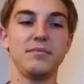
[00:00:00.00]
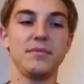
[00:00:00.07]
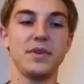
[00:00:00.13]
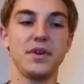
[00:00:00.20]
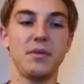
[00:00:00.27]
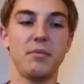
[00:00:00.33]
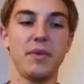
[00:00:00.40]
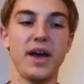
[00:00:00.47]

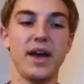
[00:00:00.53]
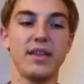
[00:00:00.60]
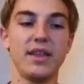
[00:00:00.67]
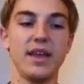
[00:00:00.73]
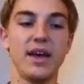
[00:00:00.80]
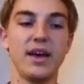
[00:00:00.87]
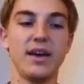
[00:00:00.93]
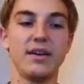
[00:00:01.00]
combat
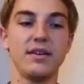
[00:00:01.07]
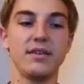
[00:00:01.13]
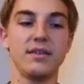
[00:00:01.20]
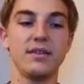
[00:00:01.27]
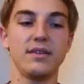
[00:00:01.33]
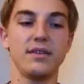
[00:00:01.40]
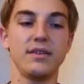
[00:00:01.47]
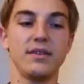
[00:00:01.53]
that
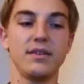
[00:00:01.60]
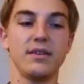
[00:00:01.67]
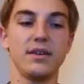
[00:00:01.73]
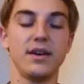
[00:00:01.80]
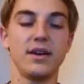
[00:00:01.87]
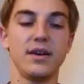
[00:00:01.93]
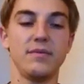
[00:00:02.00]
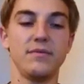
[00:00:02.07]

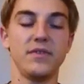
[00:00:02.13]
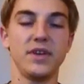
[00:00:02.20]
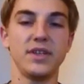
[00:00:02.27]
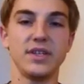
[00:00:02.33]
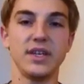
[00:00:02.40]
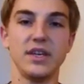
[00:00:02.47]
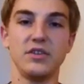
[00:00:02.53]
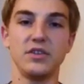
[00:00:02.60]

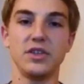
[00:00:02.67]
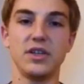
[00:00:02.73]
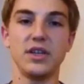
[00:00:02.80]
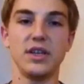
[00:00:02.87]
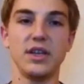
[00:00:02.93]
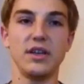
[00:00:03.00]
fixation,